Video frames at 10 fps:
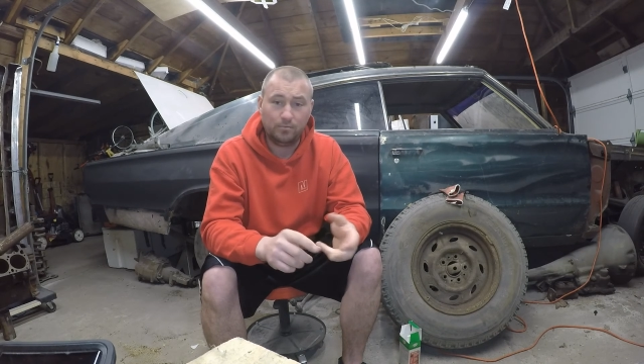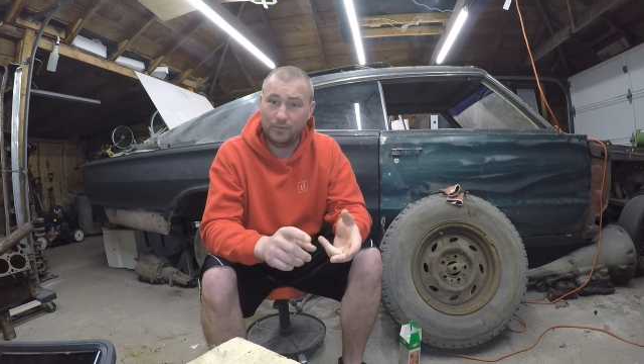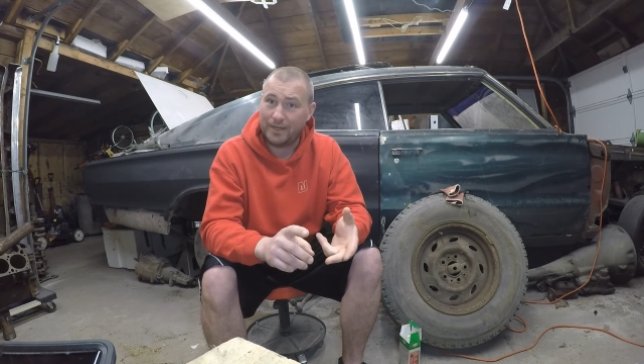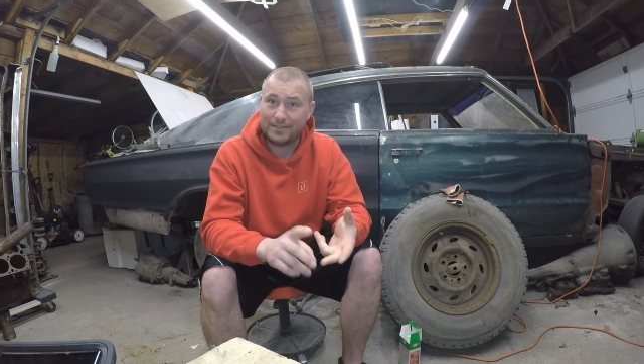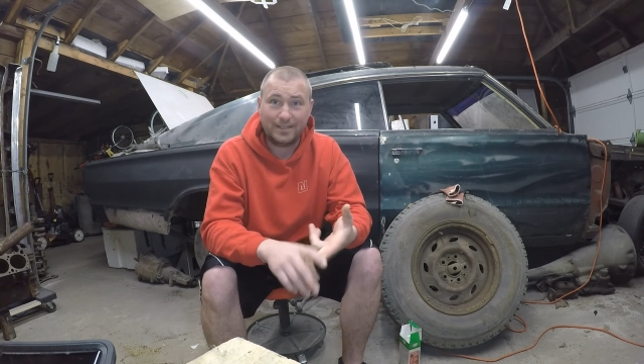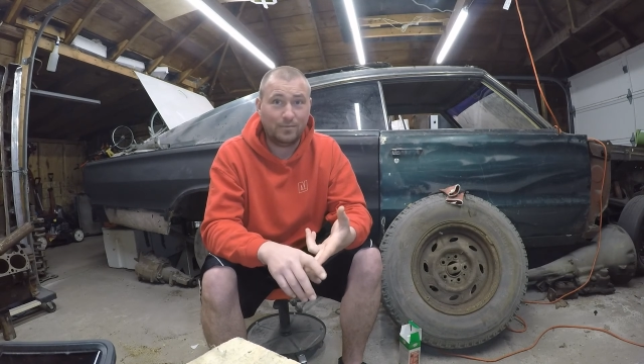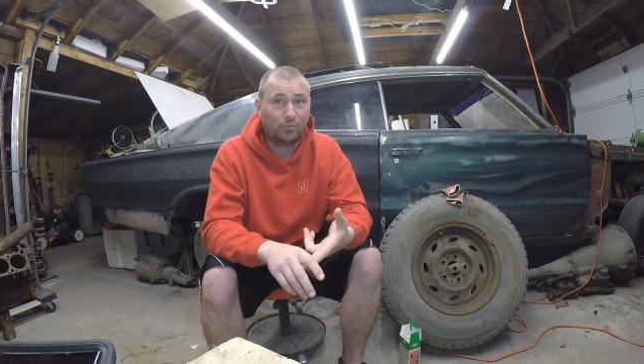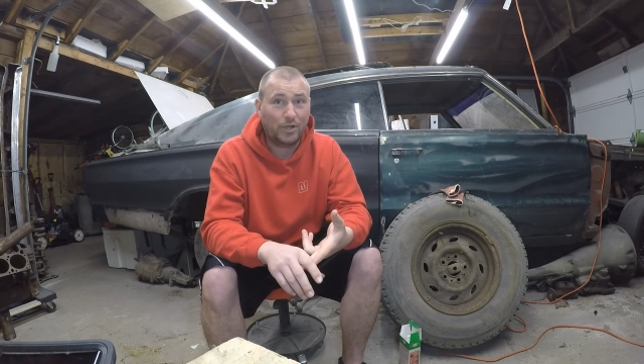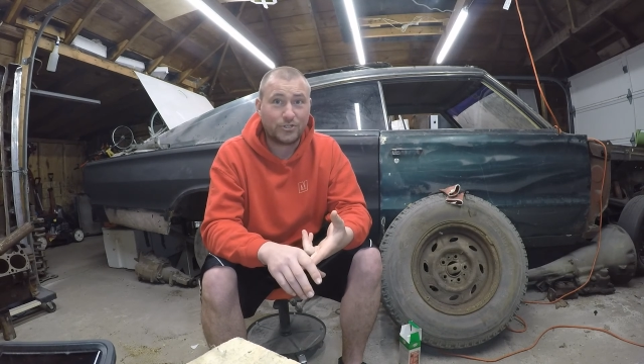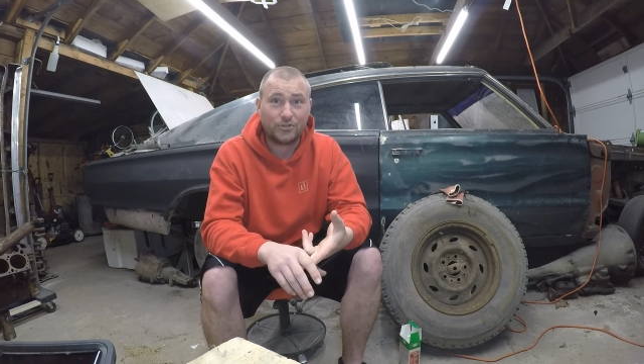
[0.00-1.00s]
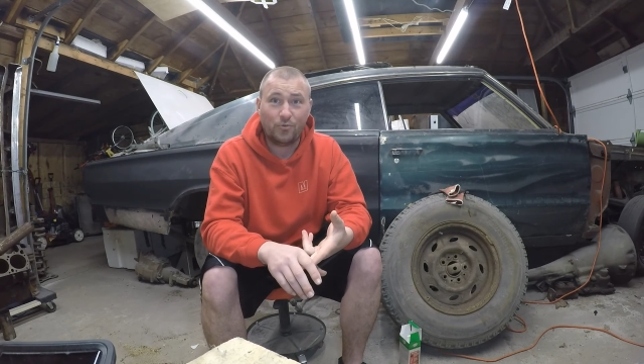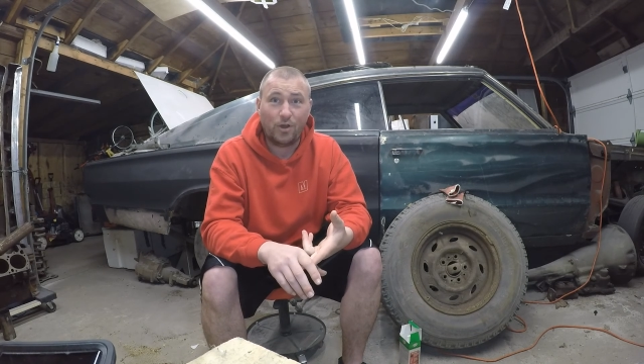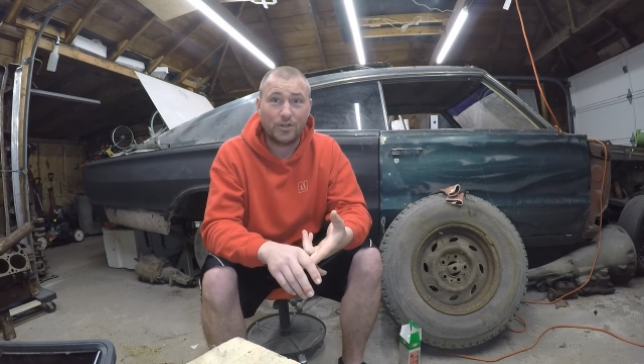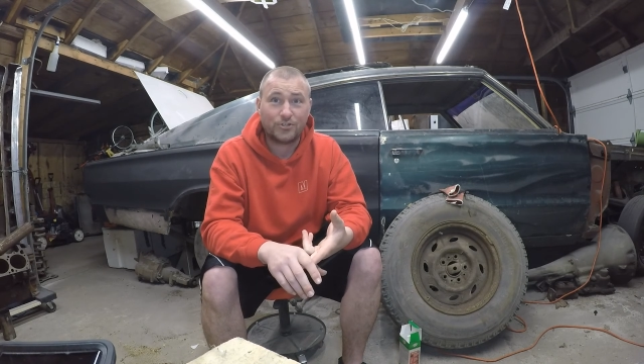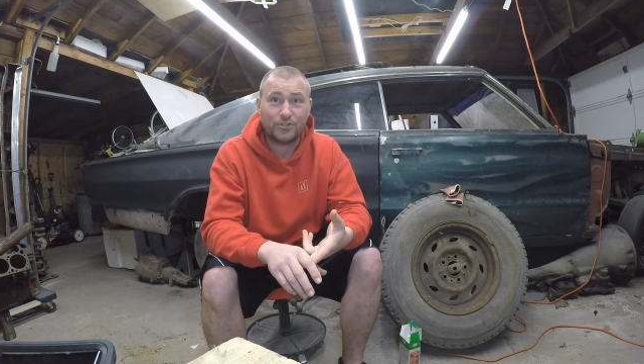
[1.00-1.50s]
Like I said, pressure
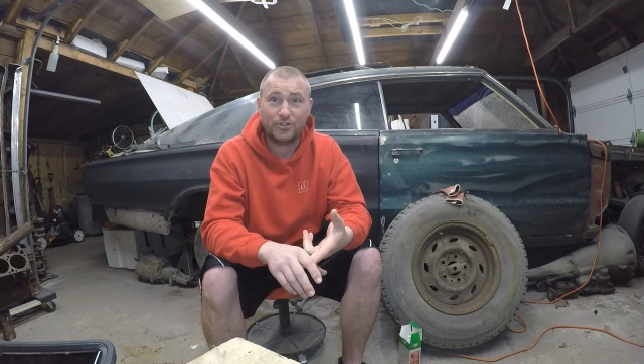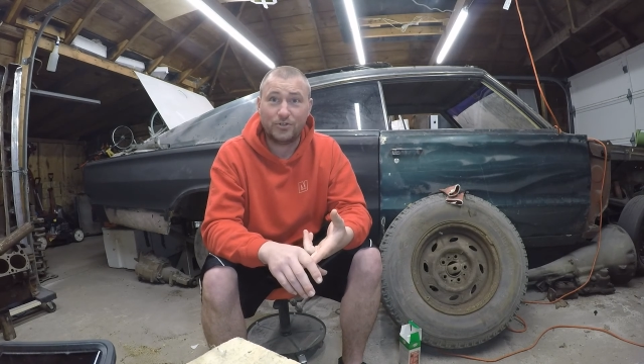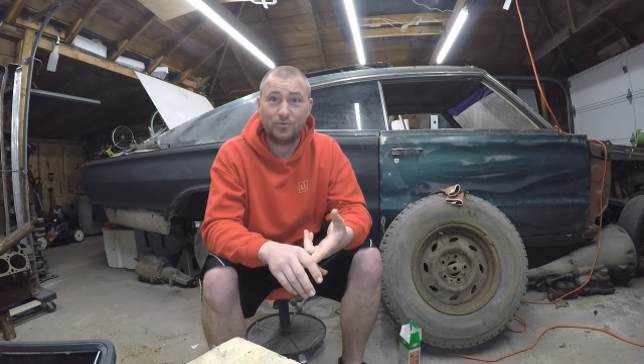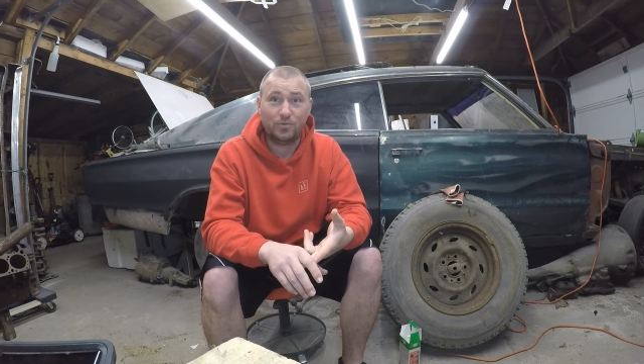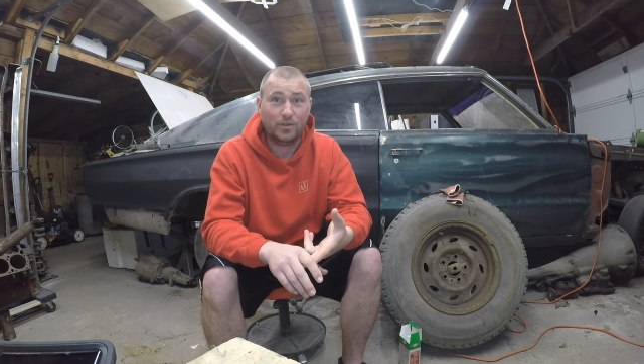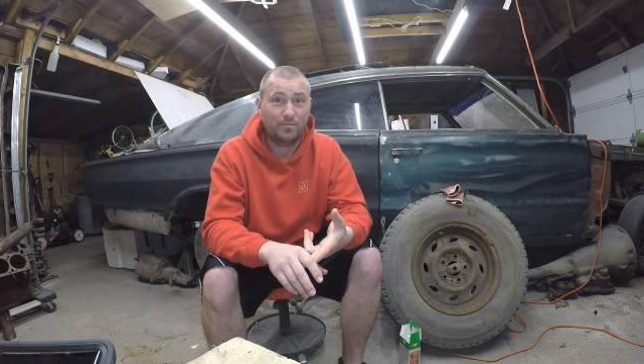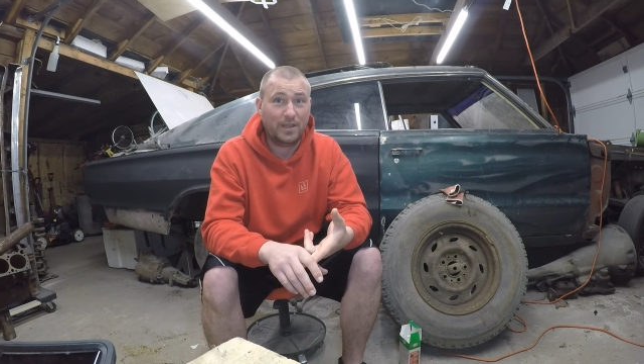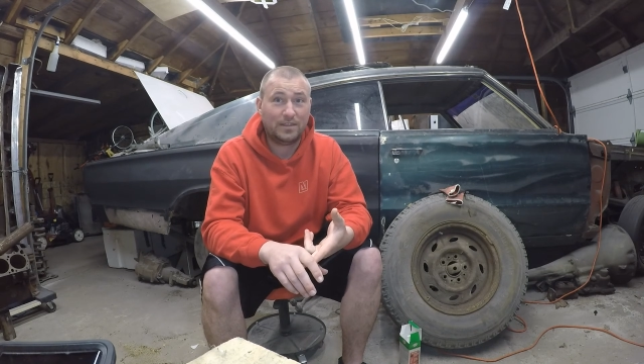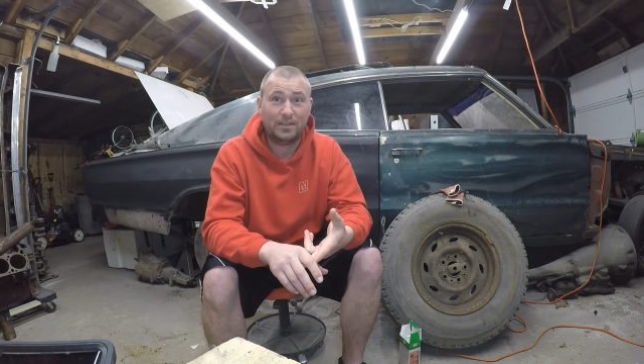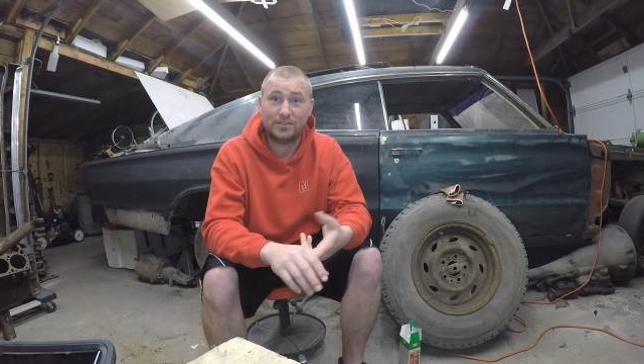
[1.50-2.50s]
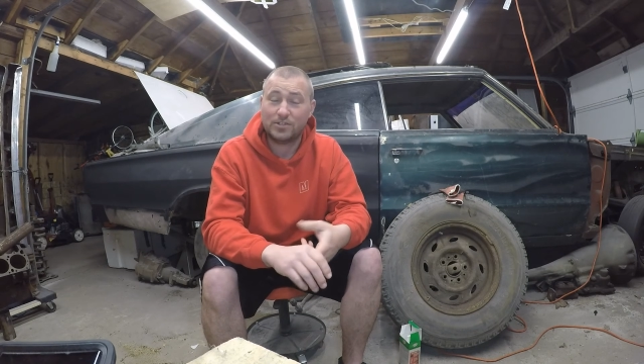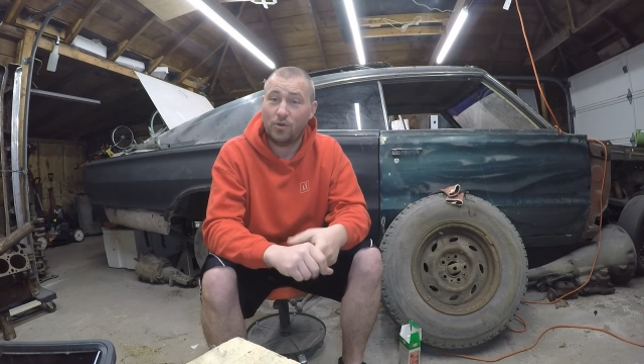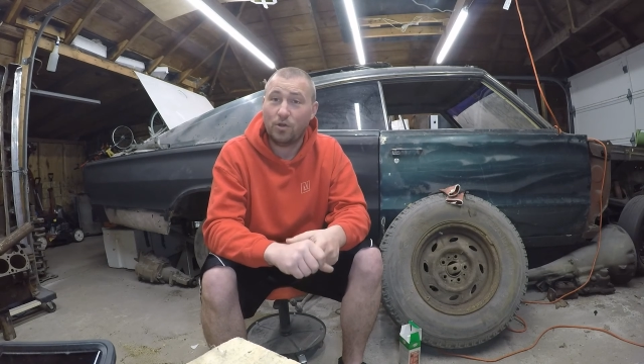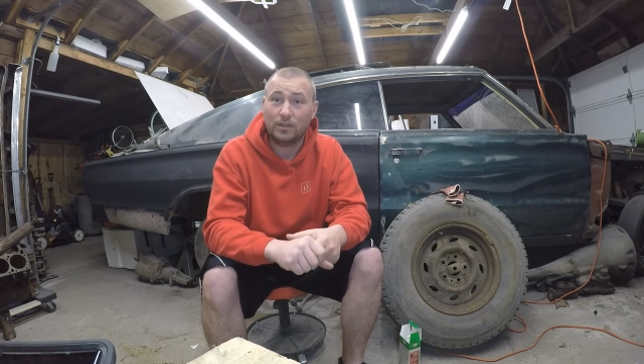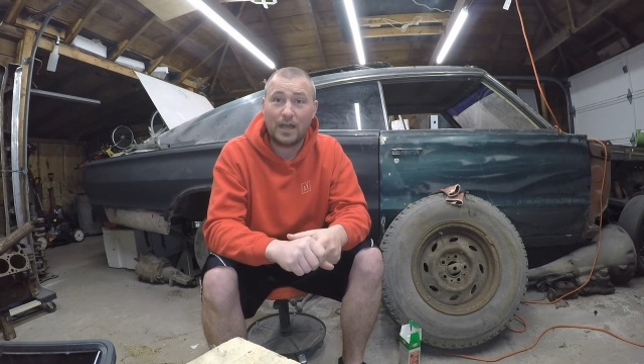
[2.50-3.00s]
washer would make things go
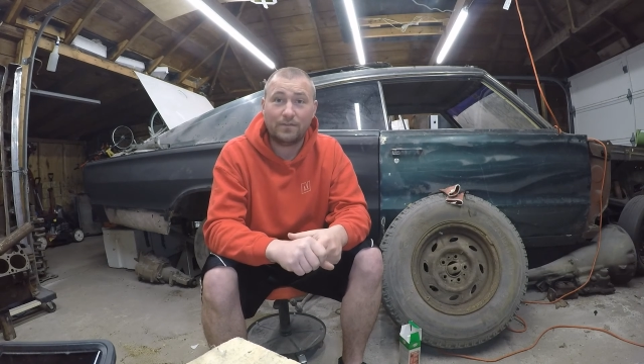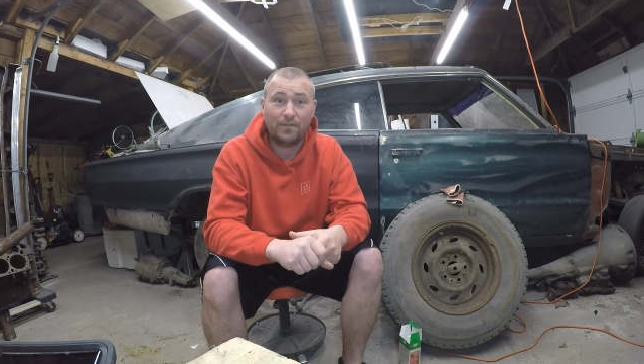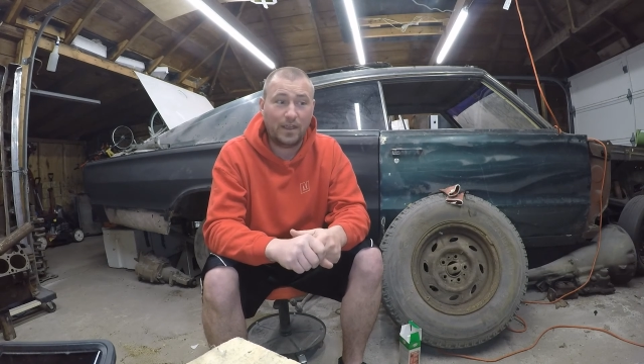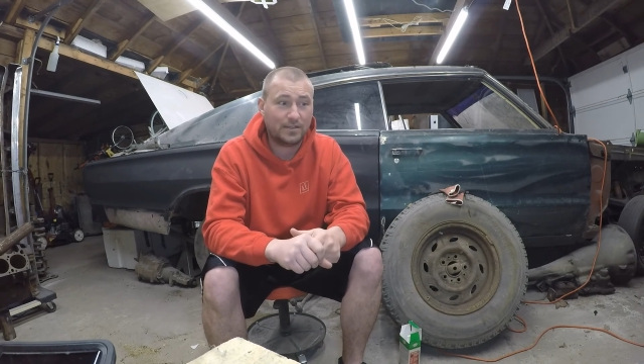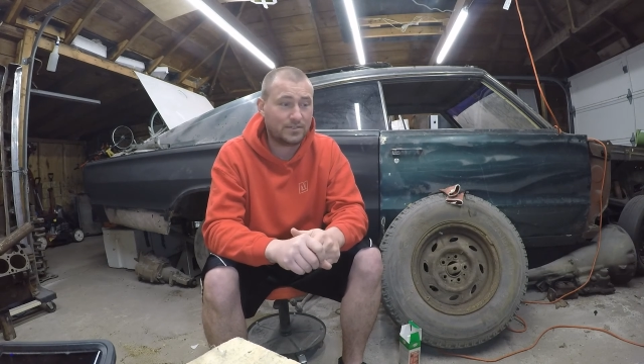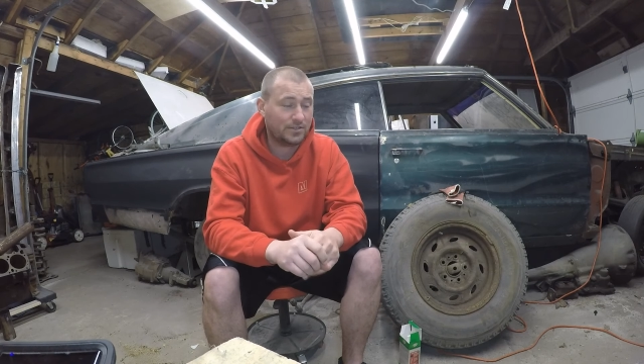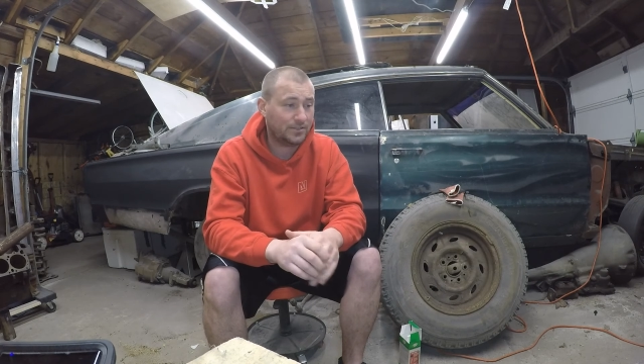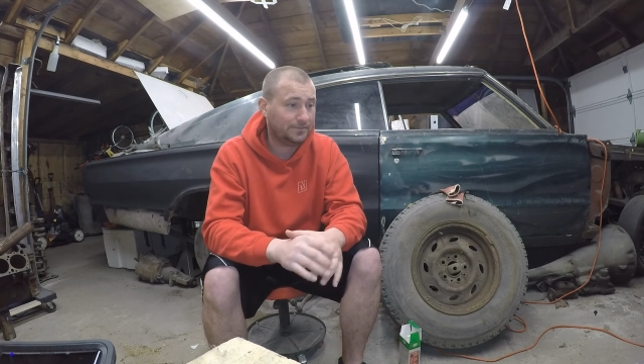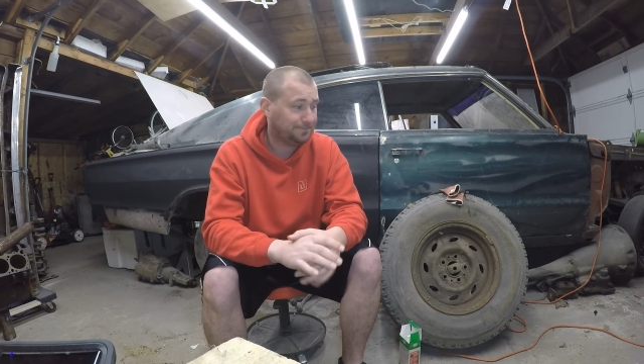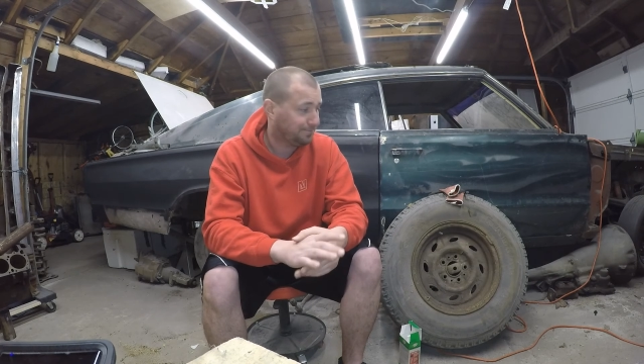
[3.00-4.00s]
a lot faster.